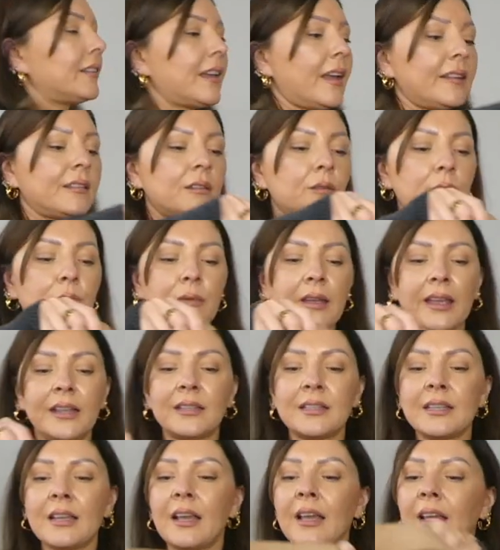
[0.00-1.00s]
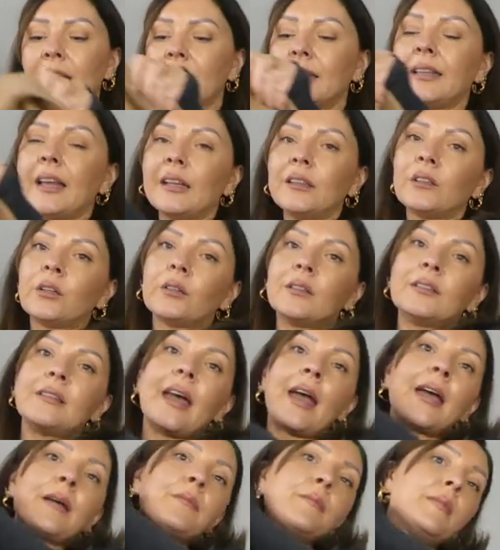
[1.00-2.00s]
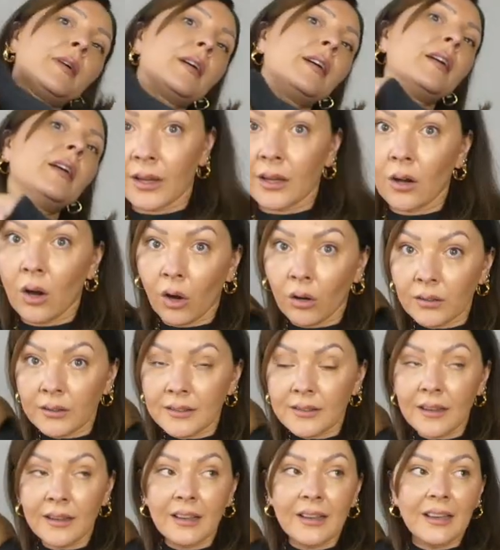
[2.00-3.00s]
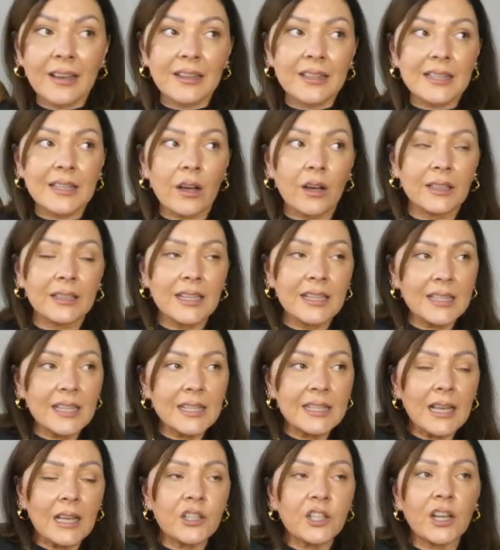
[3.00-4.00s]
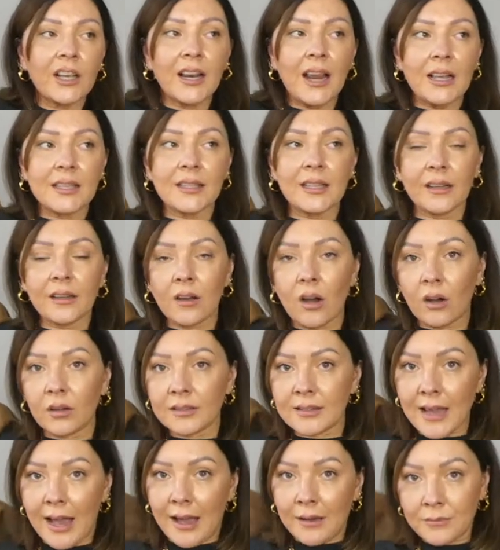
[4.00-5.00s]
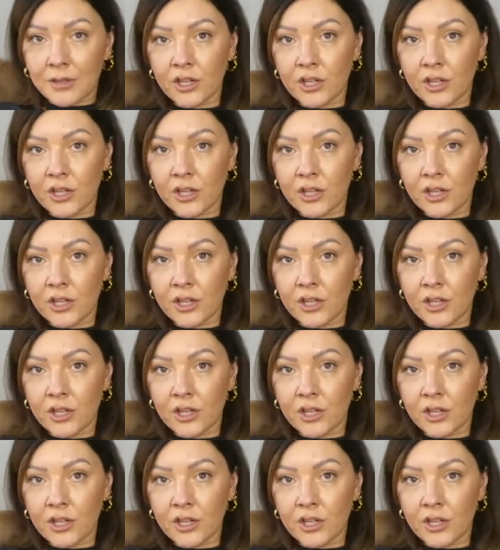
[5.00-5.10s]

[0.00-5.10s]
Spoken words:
that with the Totem coat. So this is such a classic coat, I'm